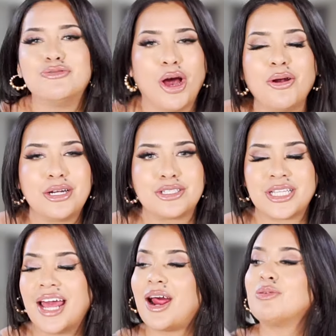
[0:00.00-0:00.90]
you don't
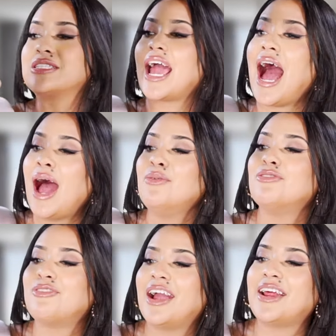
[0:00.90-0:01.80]
understand. I was like, I will
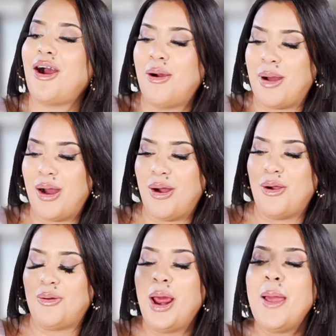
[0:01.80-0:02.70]
find out on my
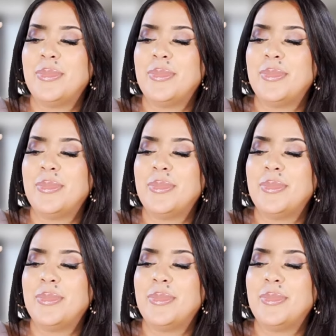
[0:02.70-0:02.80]
own